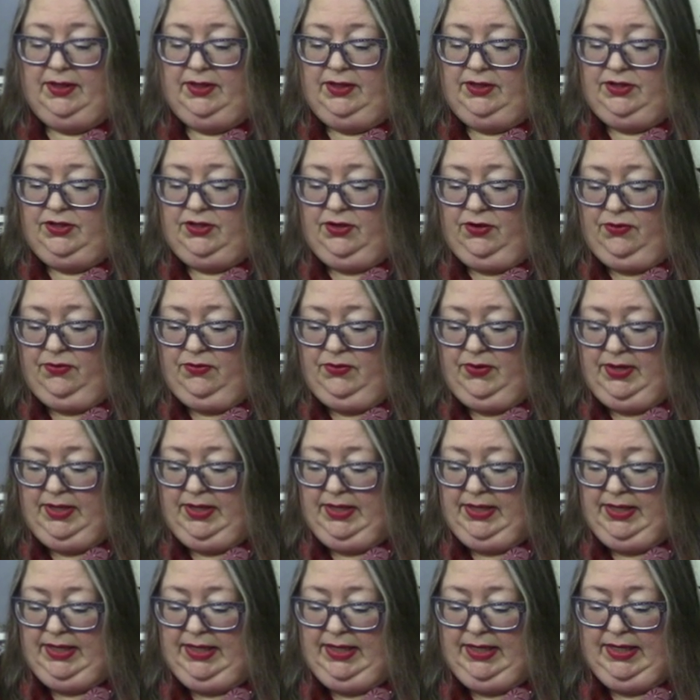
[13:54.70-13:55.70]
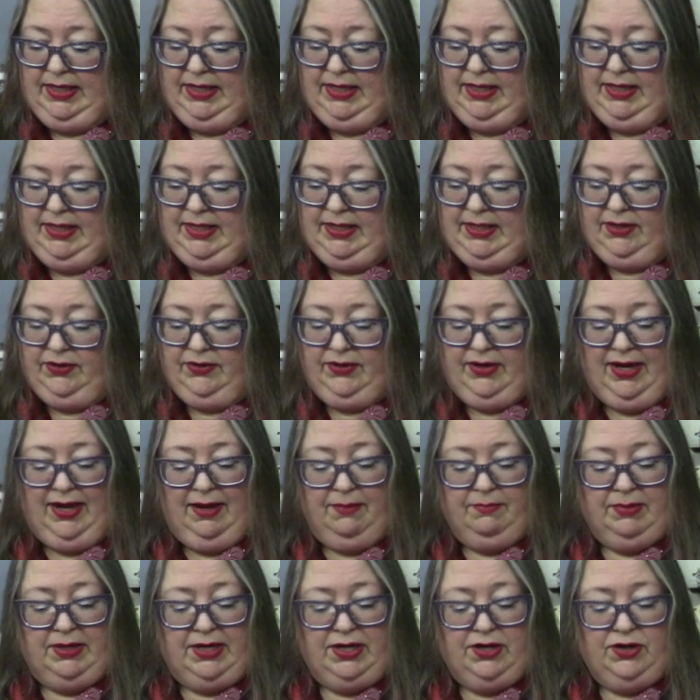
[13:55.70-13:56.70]
So there
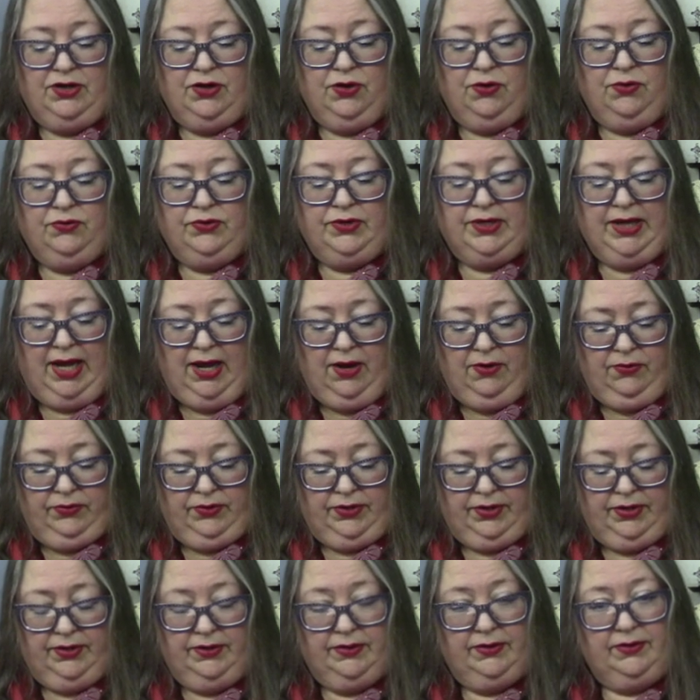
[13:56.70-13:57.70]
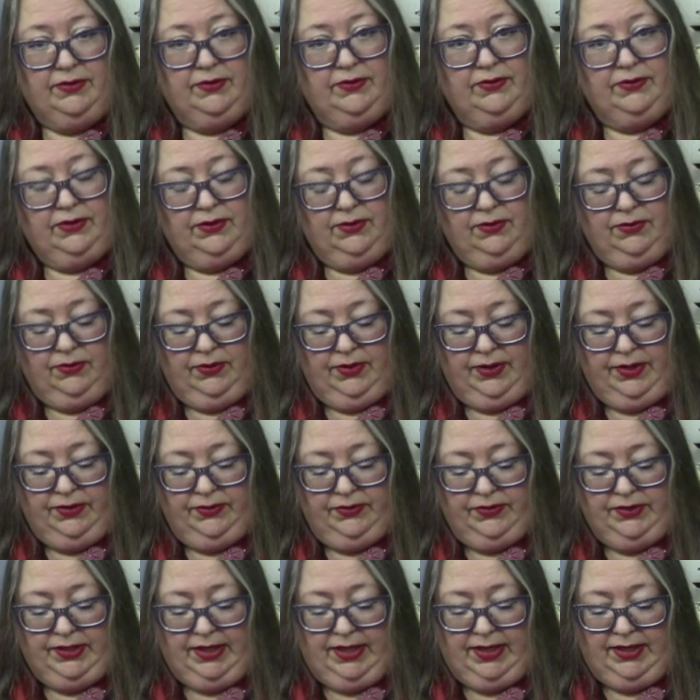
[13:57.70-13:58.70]
can be no doubt, the court
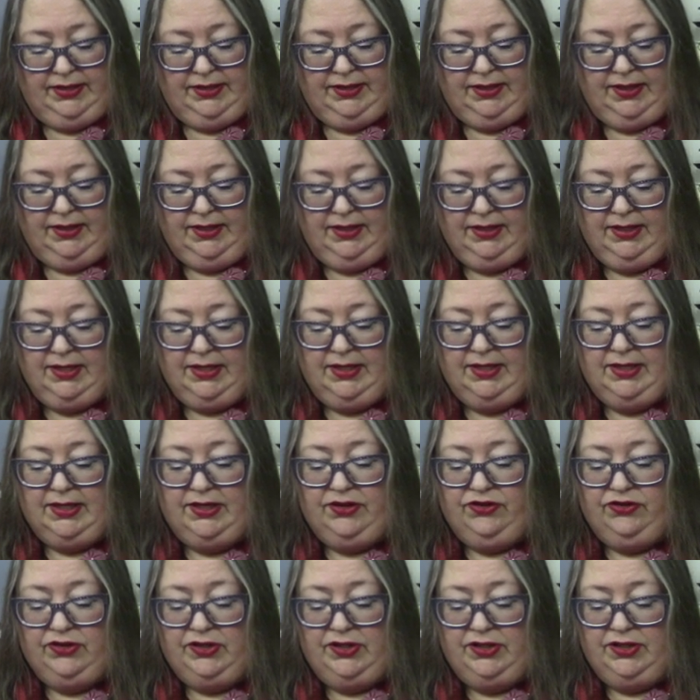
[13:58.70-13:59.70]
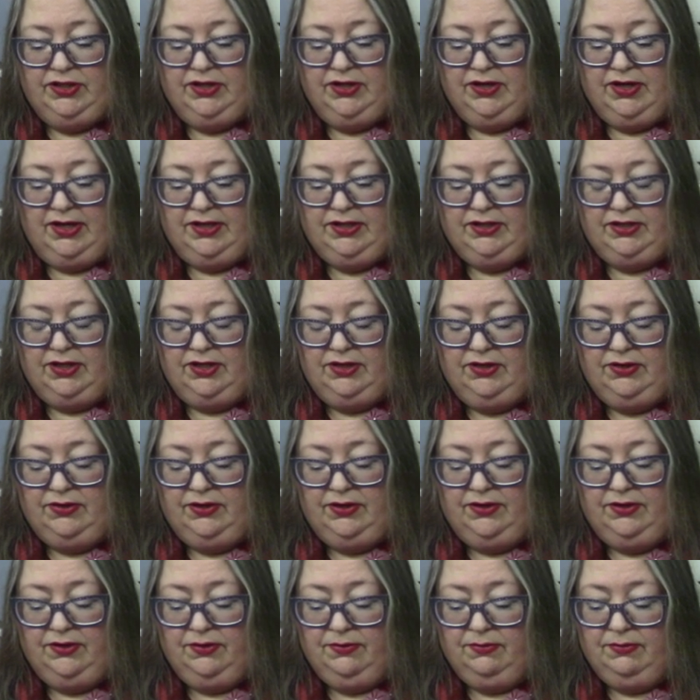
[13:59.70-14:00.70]
here says, that the conditions
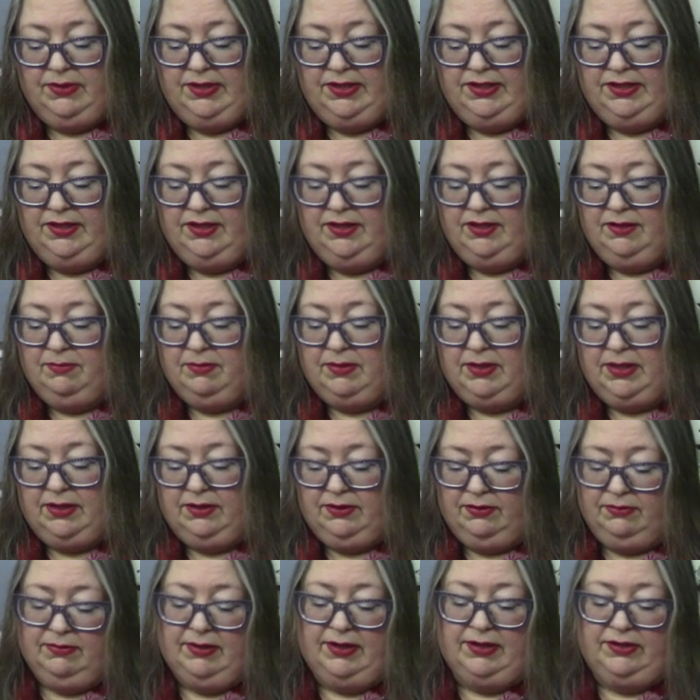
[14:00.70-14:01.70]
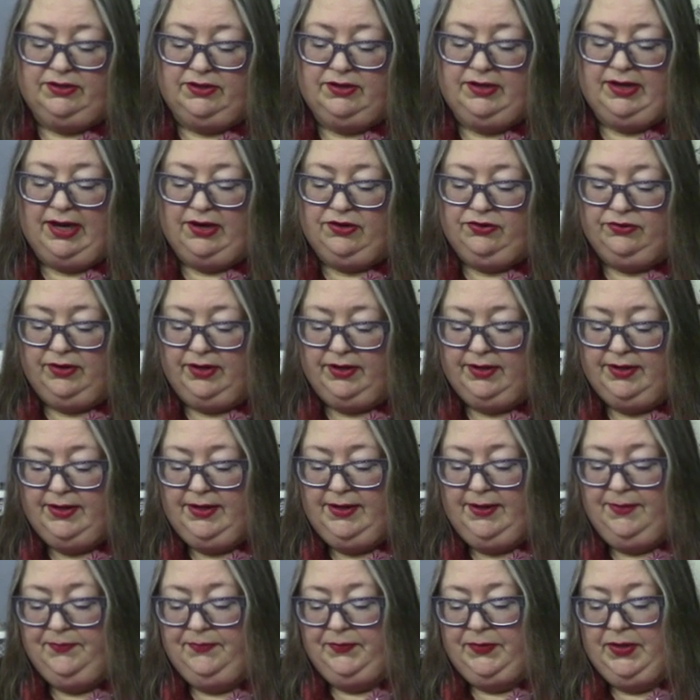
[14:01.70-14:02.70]
constituted the reason to be, the raison d'etre,
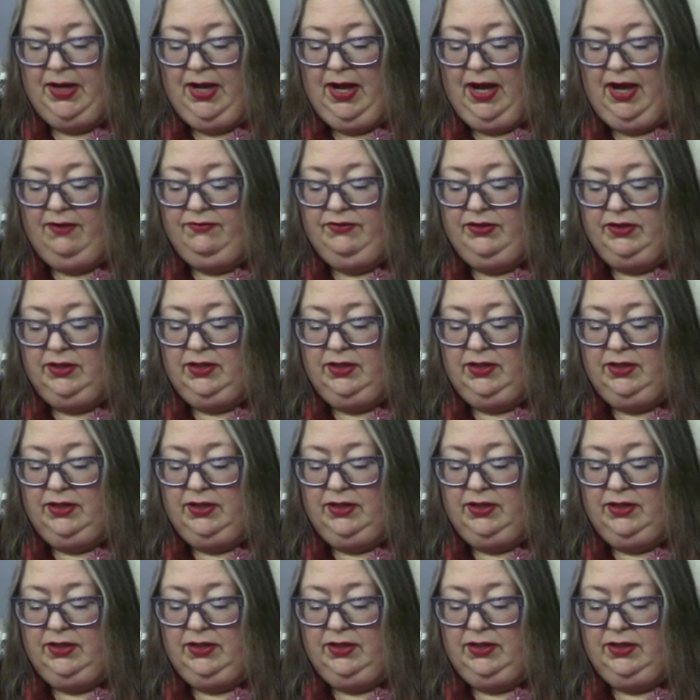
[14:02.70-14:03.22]
of the